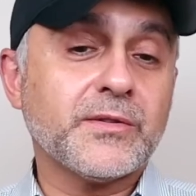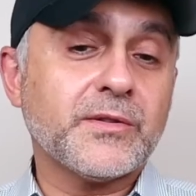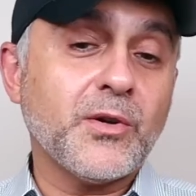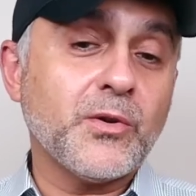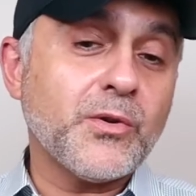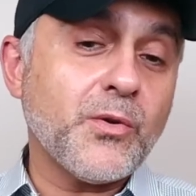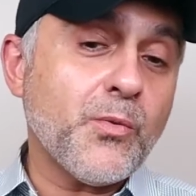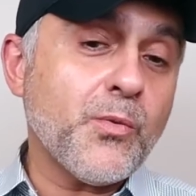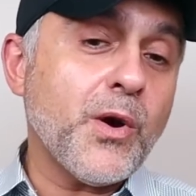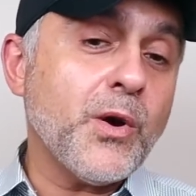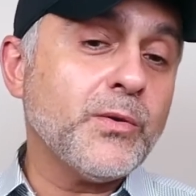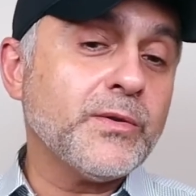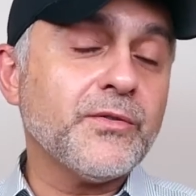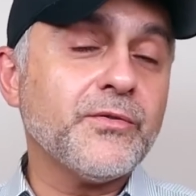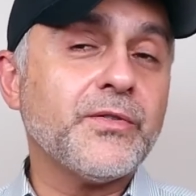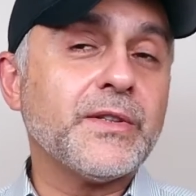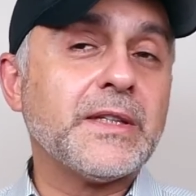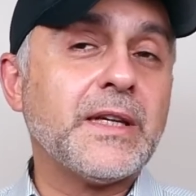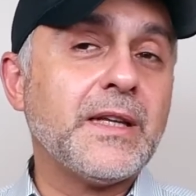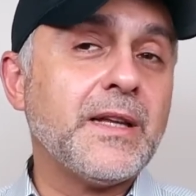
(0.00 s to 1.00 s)
So the rose
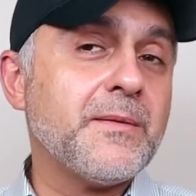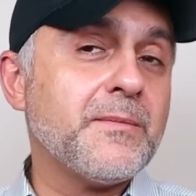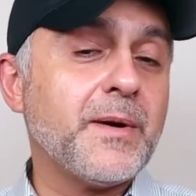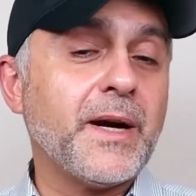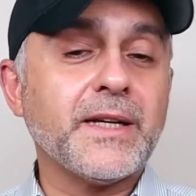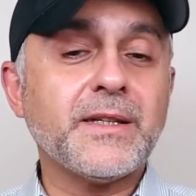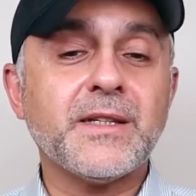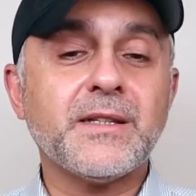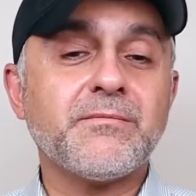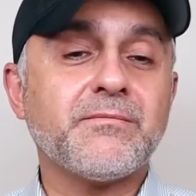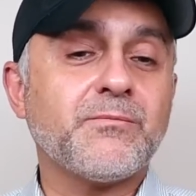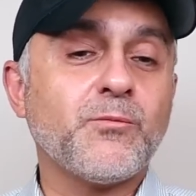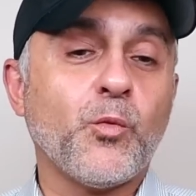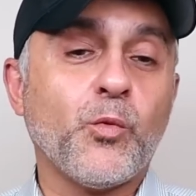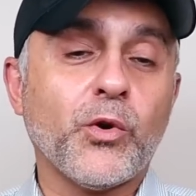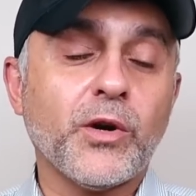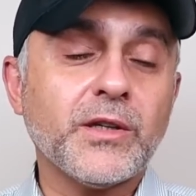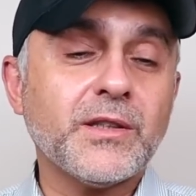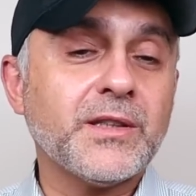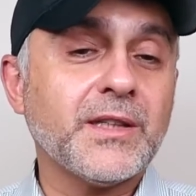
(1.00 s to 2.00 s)
and vanilla might
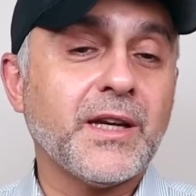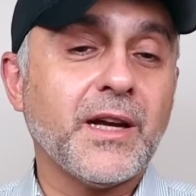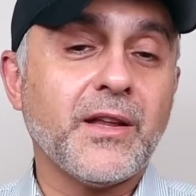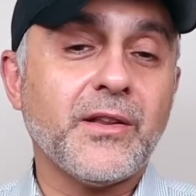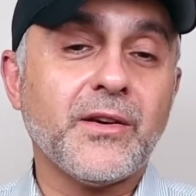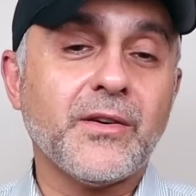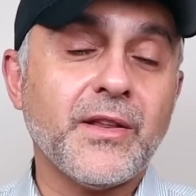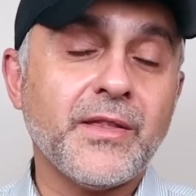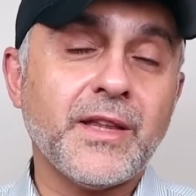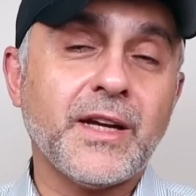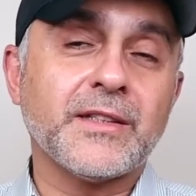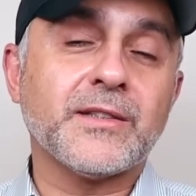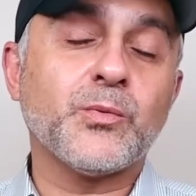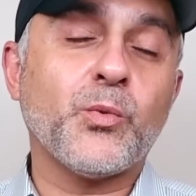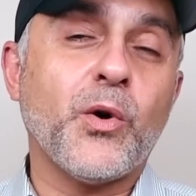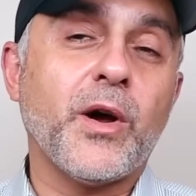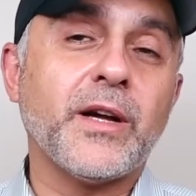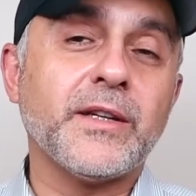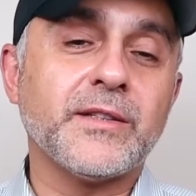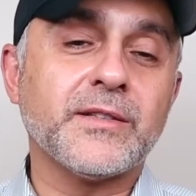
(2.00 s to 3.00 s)
work together and
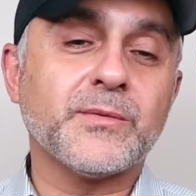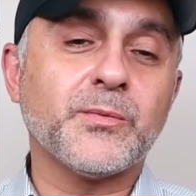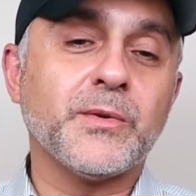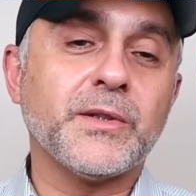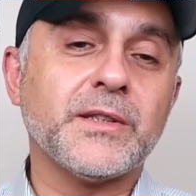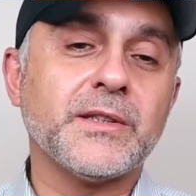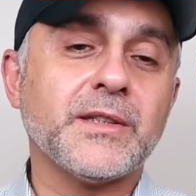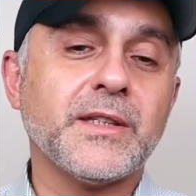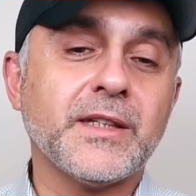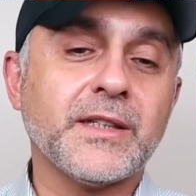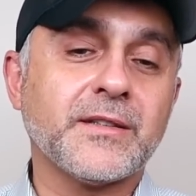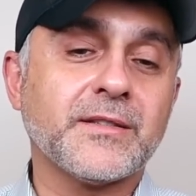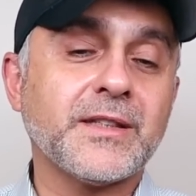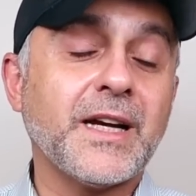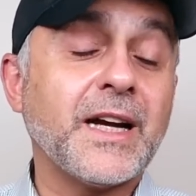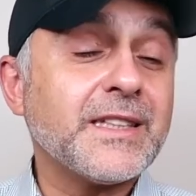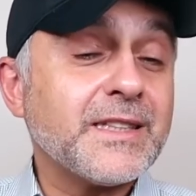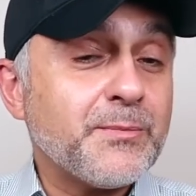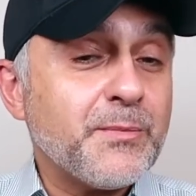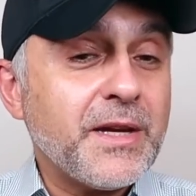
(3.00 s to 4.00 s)
that's why this one
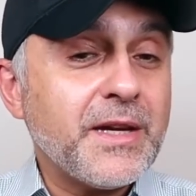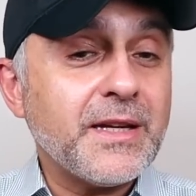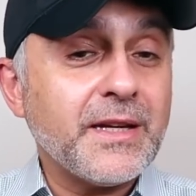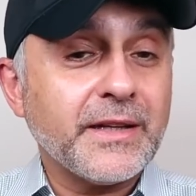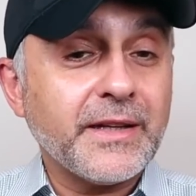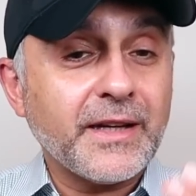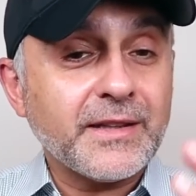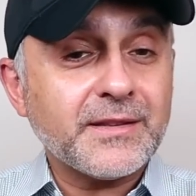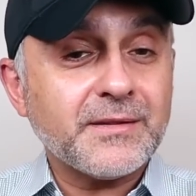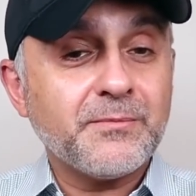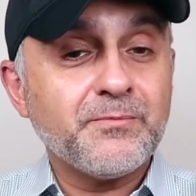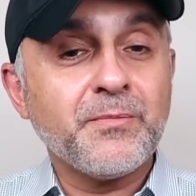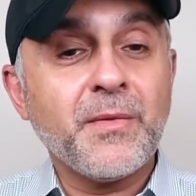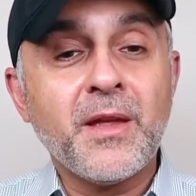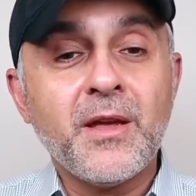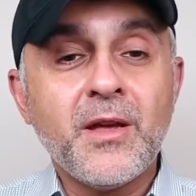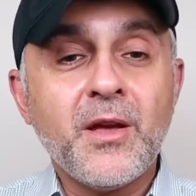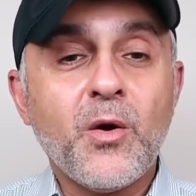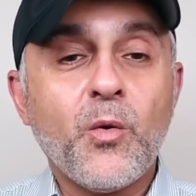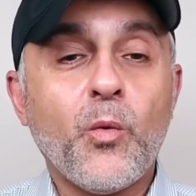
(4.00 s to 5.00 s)
excites me and that's
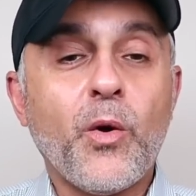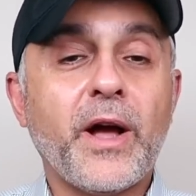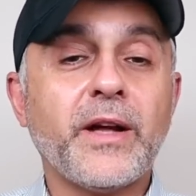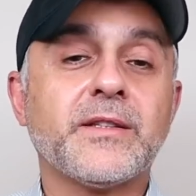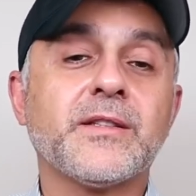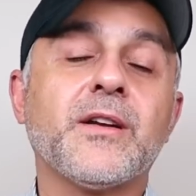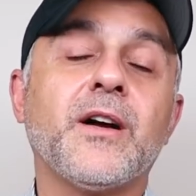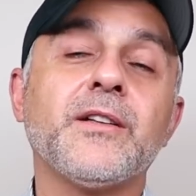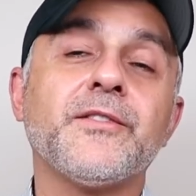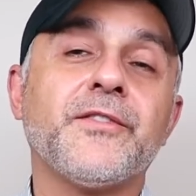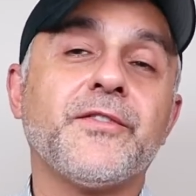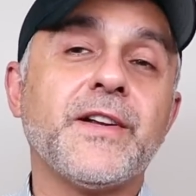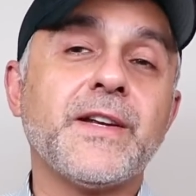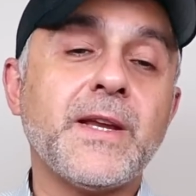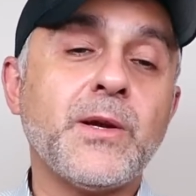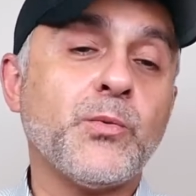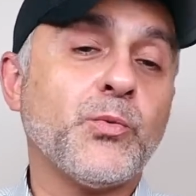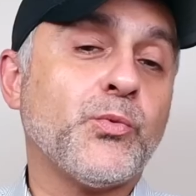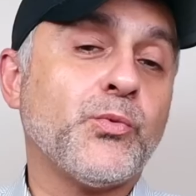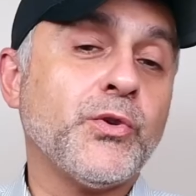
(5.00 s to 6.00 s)
why it's called
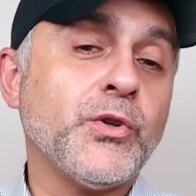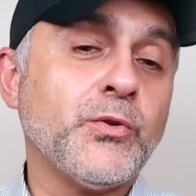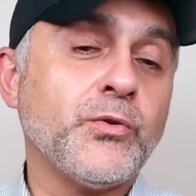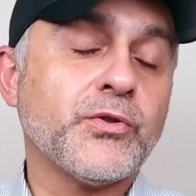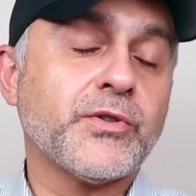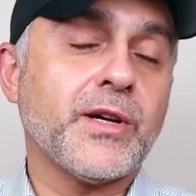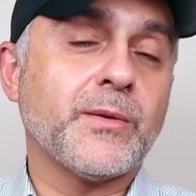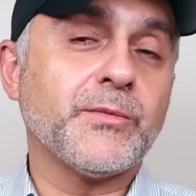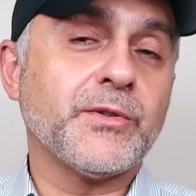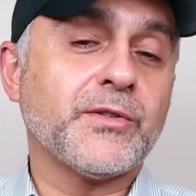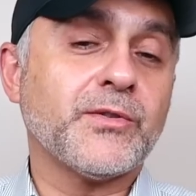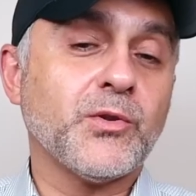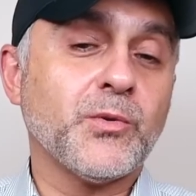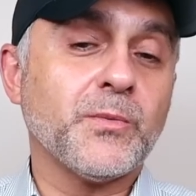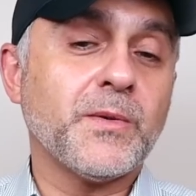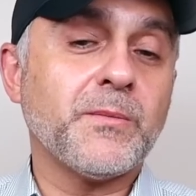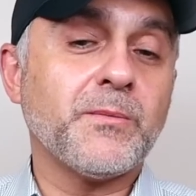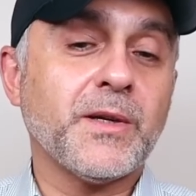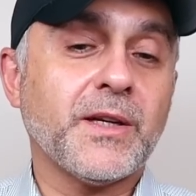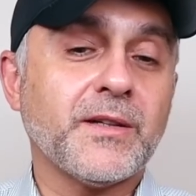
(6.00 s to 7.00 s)
Vanille Rouge, I'm
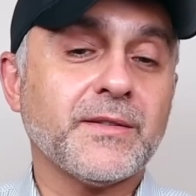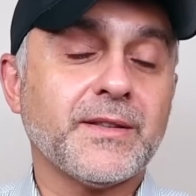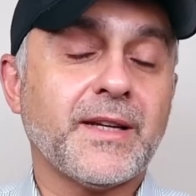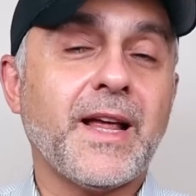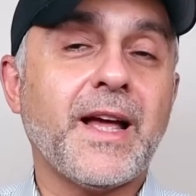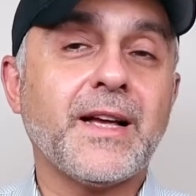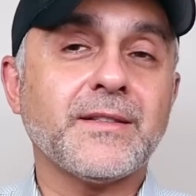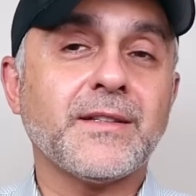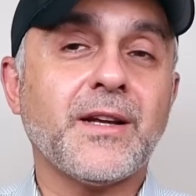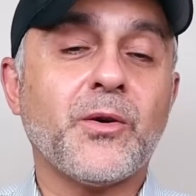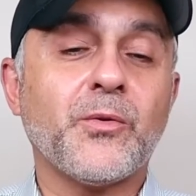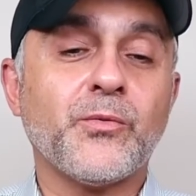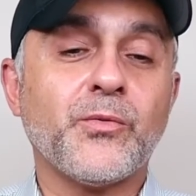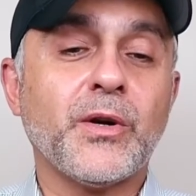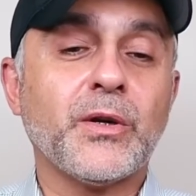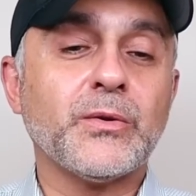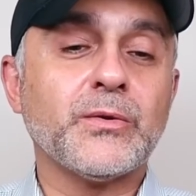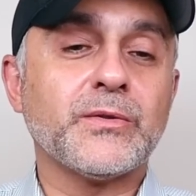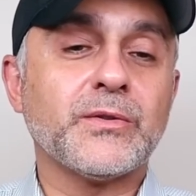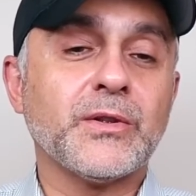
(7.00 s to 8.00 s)
assuming, because it has that
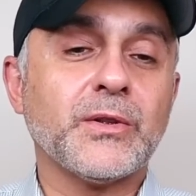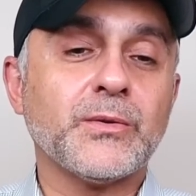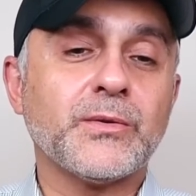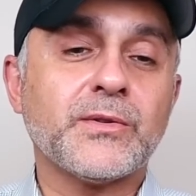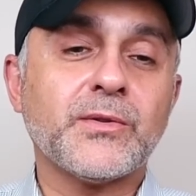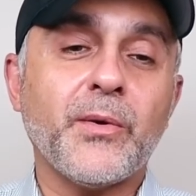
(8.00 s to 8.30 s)
rose note.